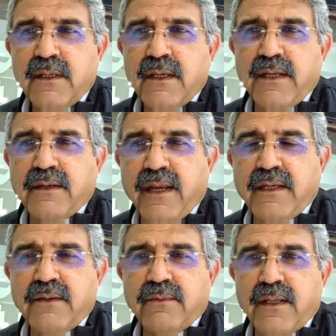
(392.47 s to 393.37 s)
And
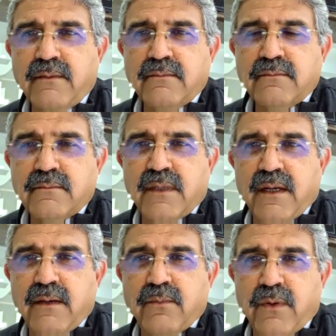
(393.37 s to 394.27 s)
91,
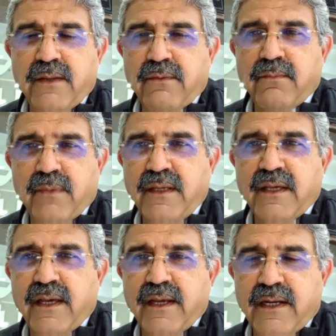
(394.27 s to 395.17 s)
whatever money
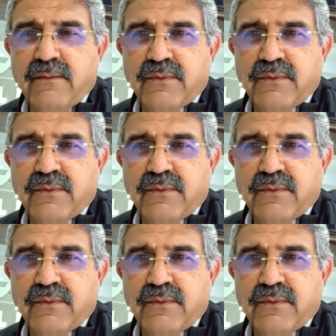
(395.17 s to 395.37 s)
I had,